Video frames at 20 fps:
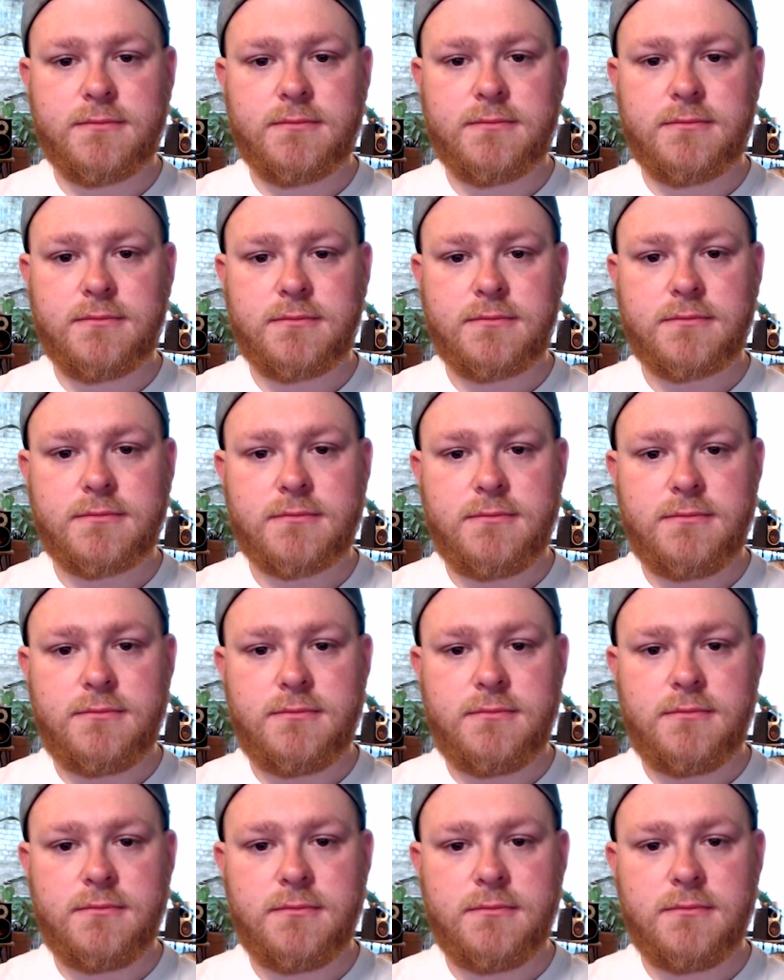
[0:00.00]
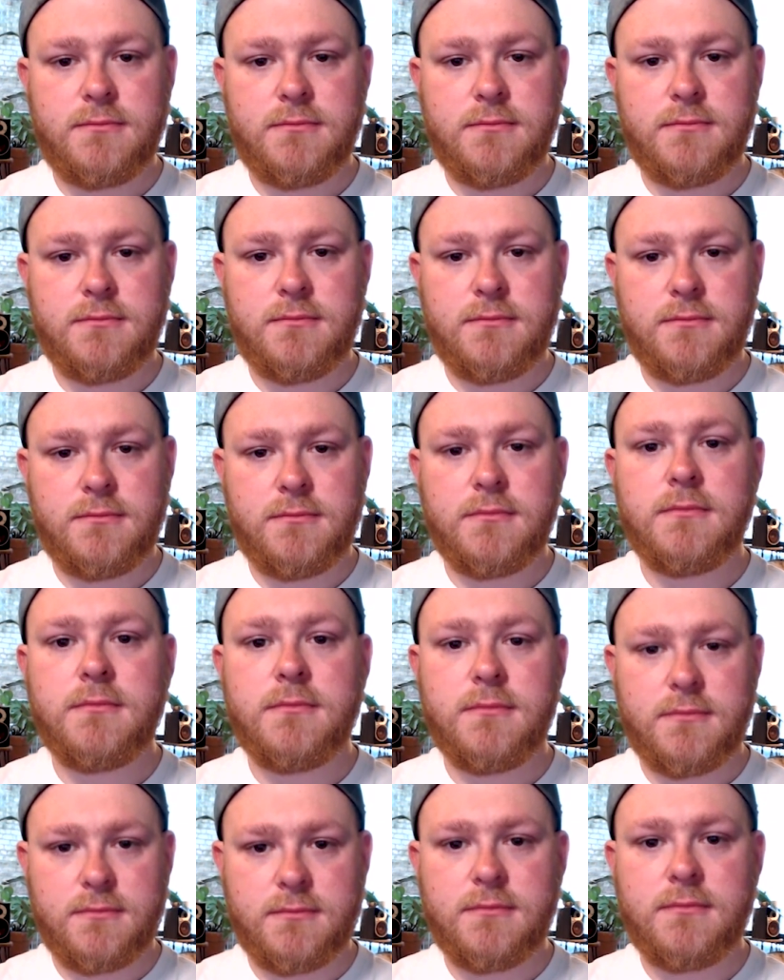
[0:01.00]

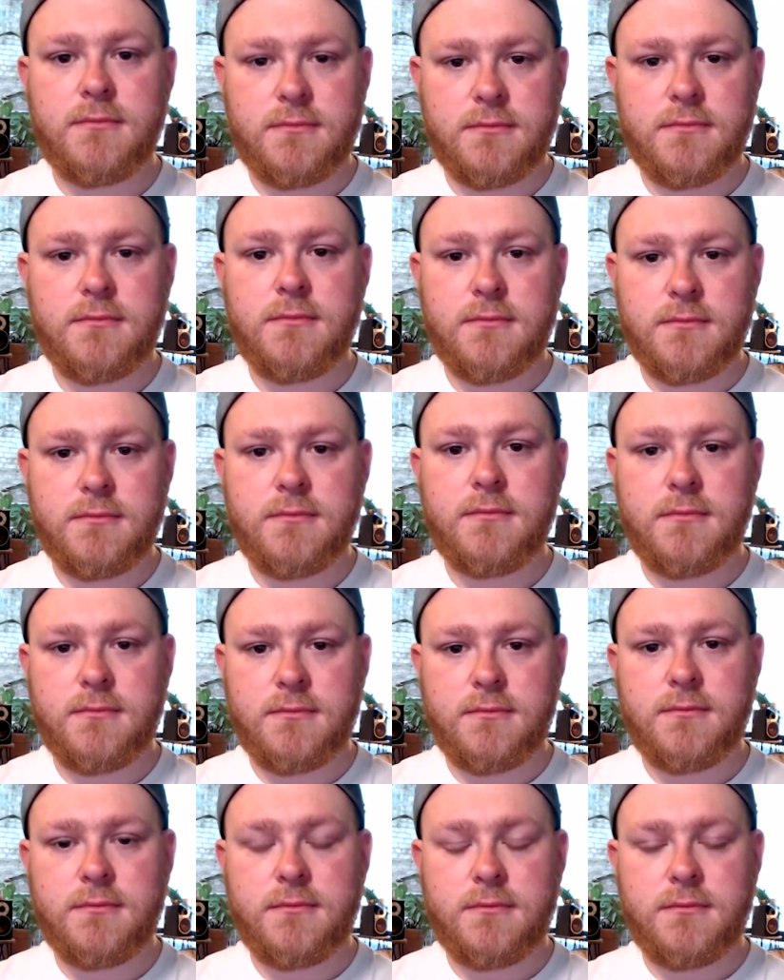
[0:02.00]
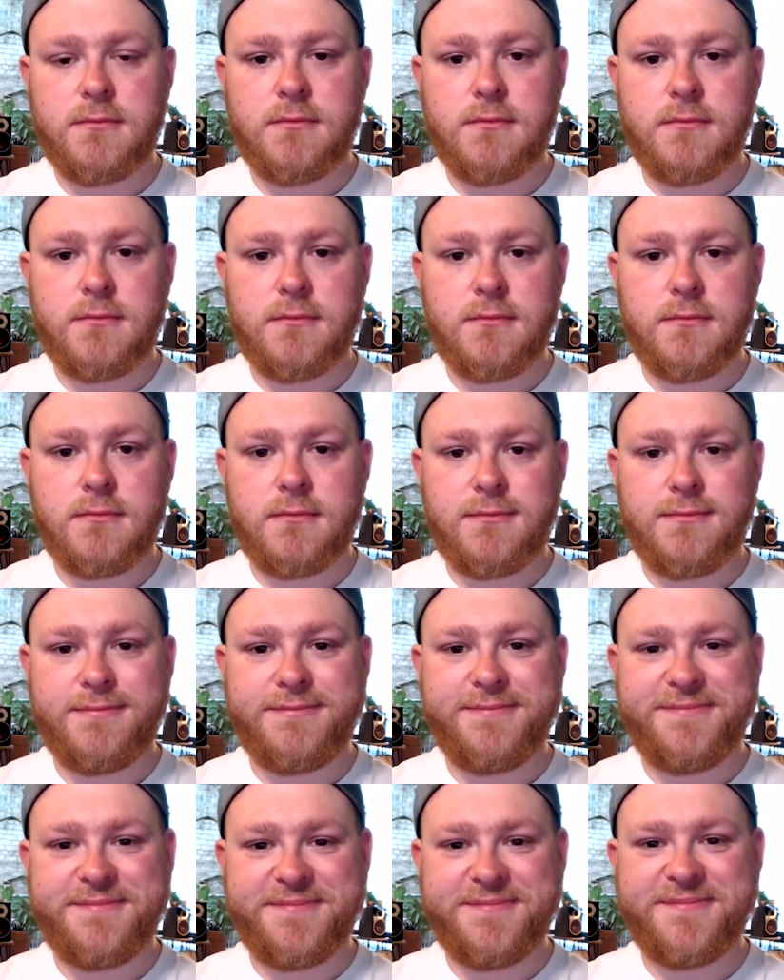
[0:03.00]

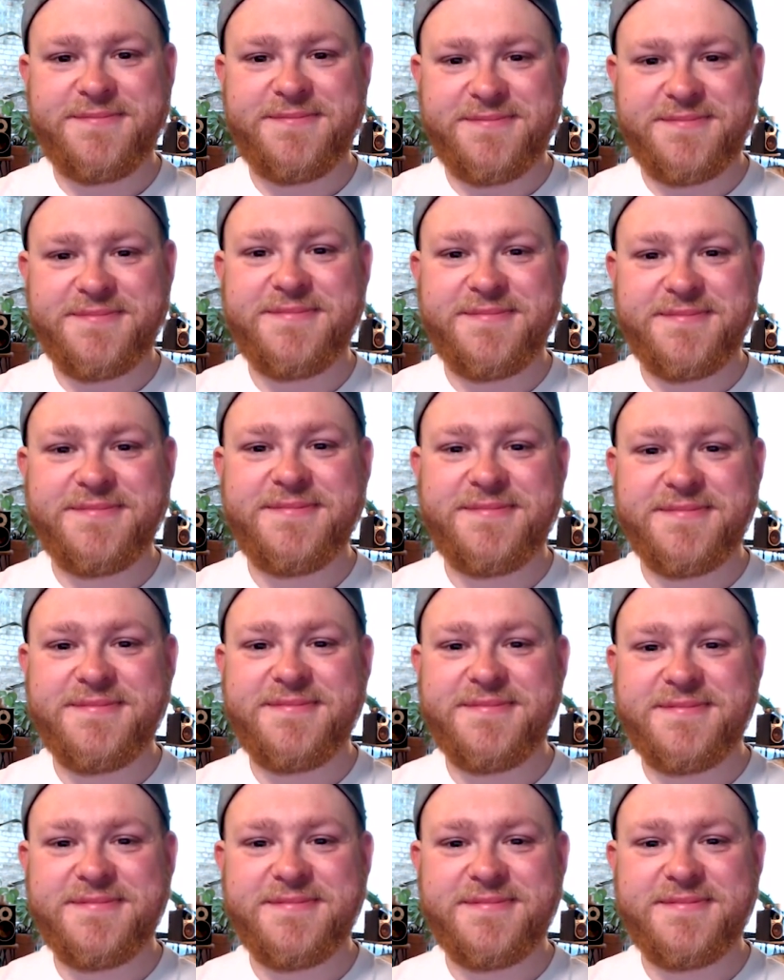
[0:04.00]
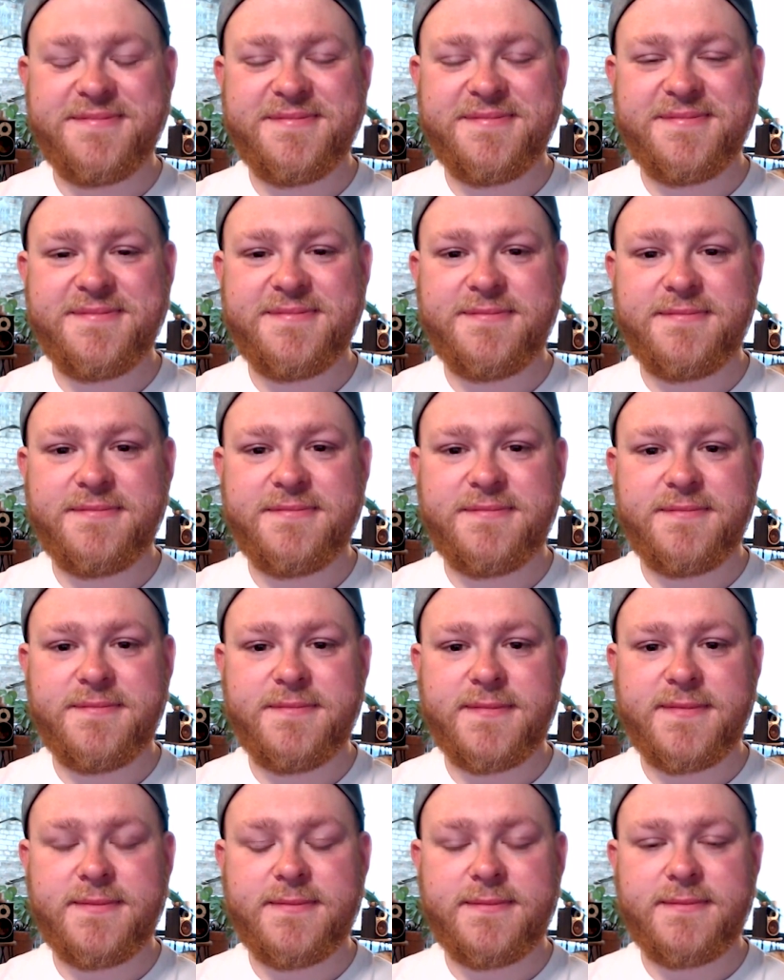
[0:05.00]

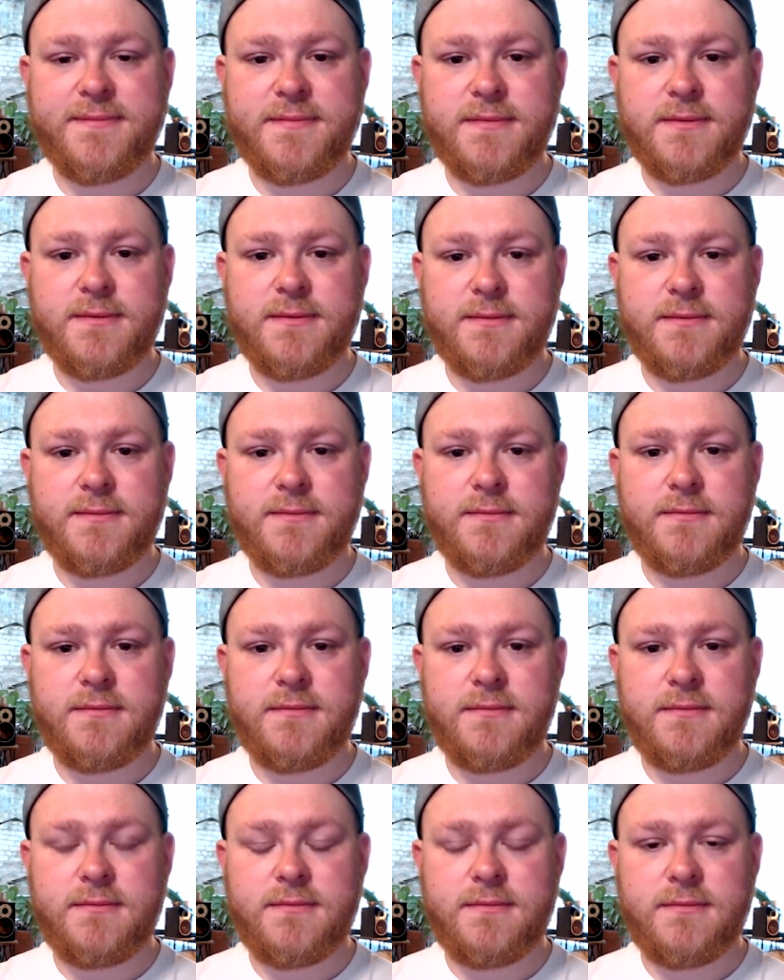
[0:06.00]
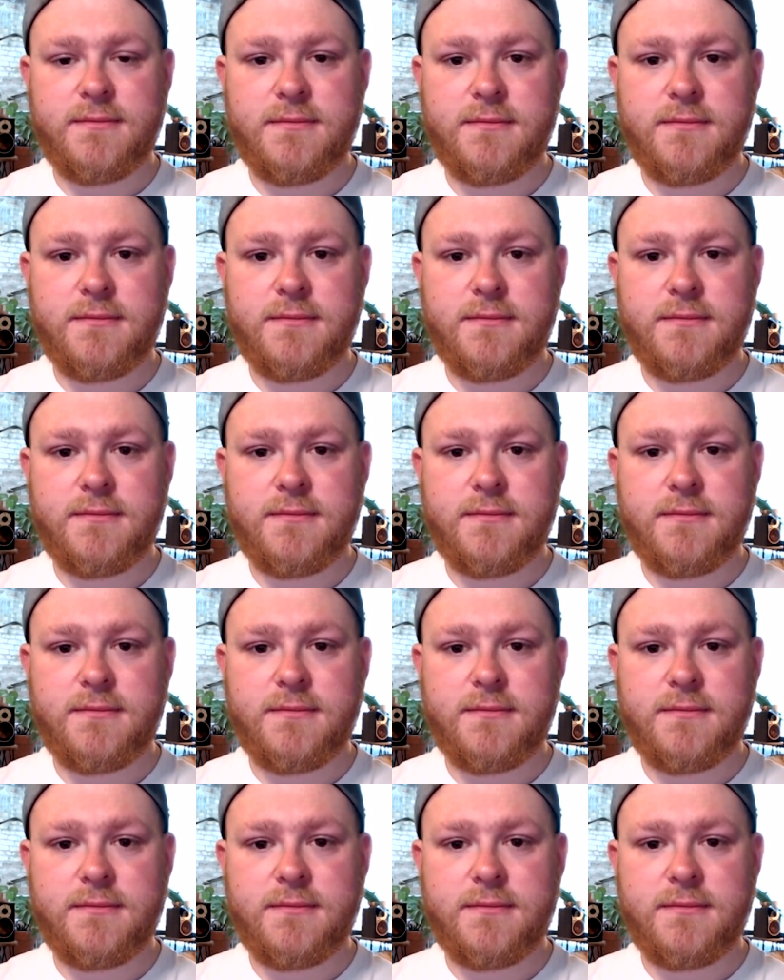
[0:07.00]
The person shown says nothing.